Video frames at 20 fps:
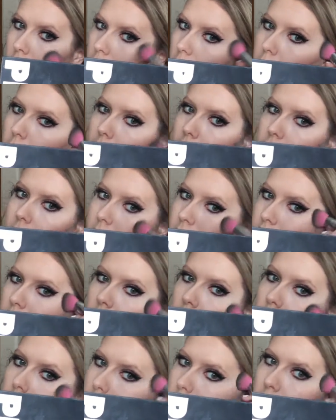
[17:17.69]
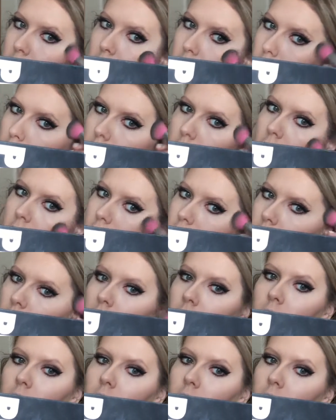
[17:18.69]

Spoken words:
That way it's a little bit more